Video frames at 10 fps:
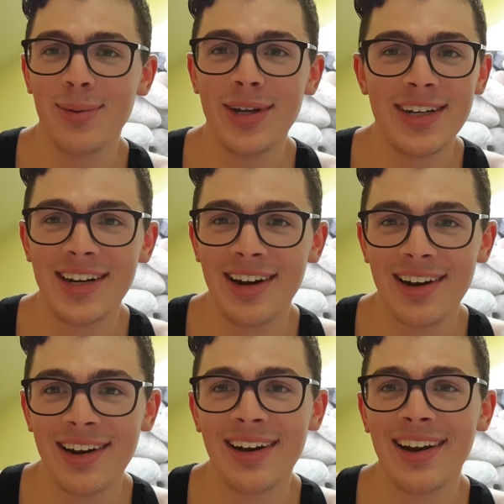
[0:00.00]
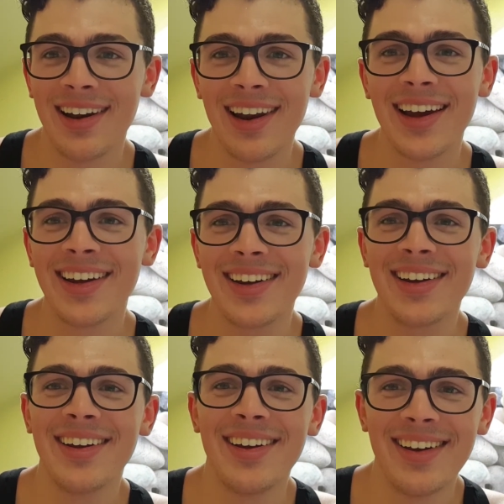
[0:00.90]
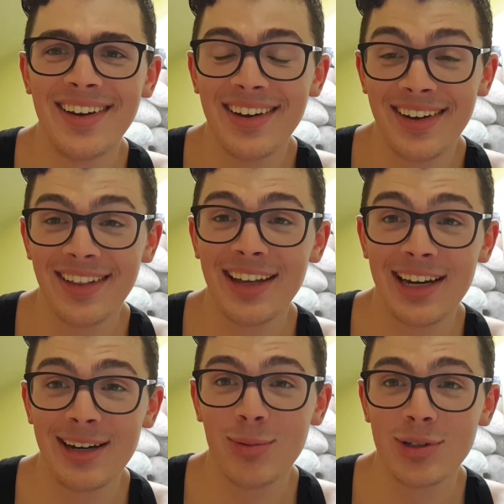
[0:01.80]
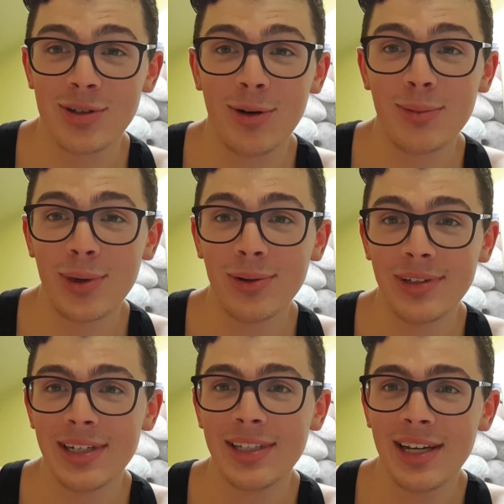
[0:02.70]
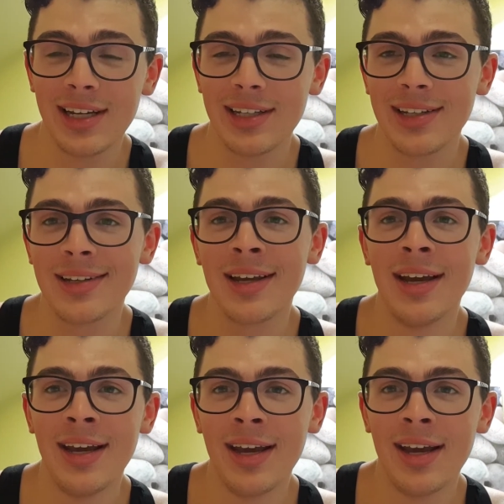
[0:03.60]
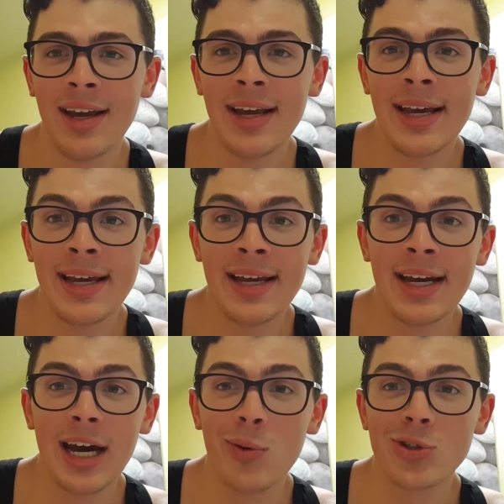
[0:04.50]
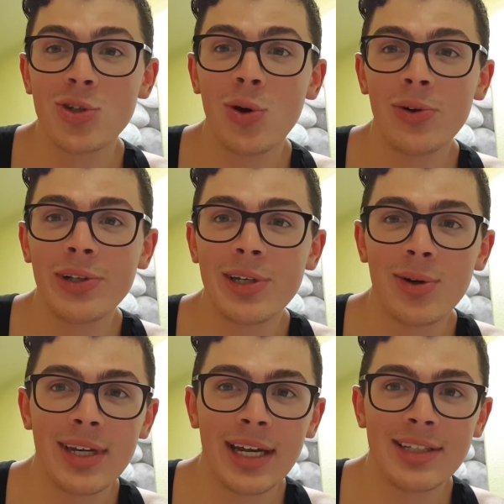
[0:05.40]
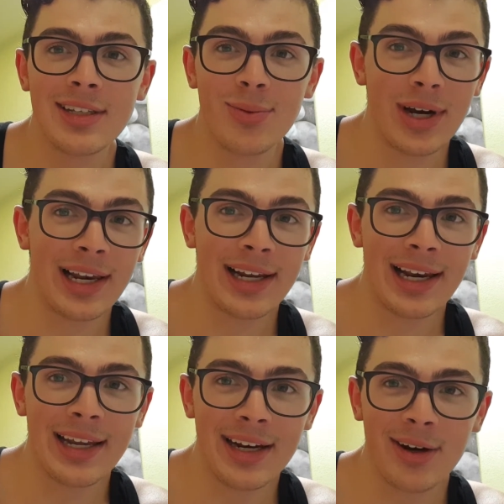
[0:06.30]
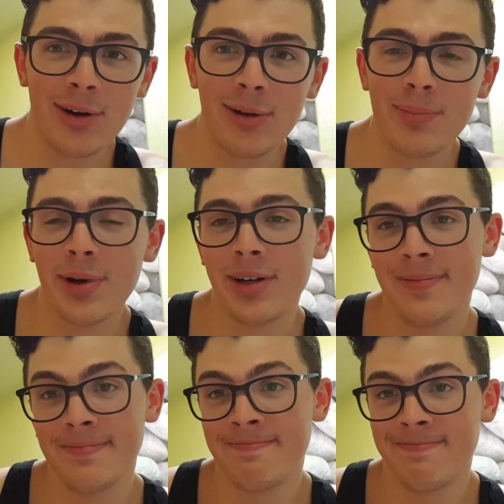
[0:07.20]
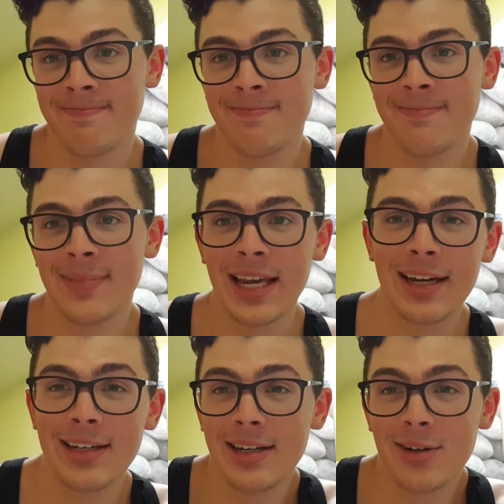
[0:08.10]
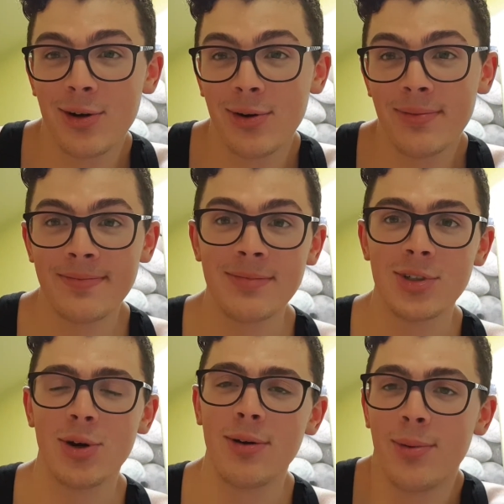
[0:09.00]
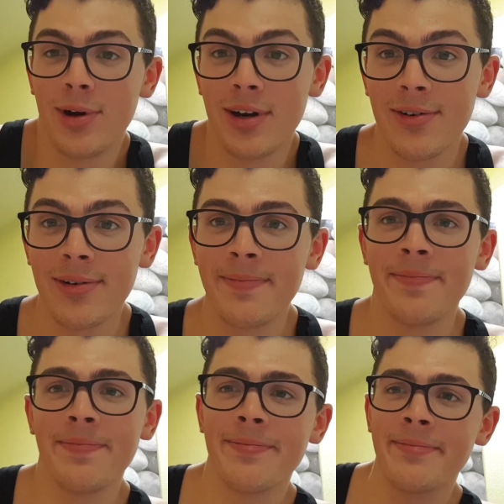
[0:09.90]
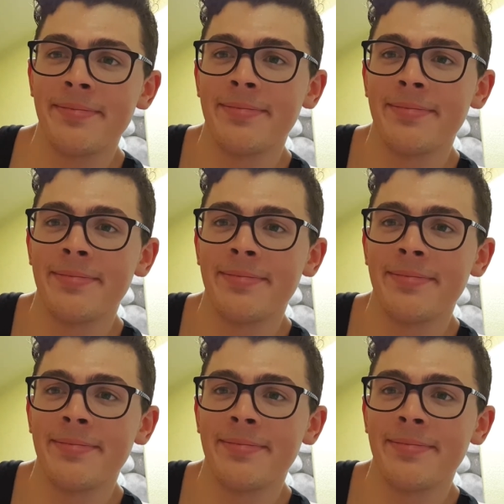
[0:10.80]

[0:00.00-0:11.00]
We didn't like that it was all molded, and I was told you can't really clean it all, but I didn't know, so whatever.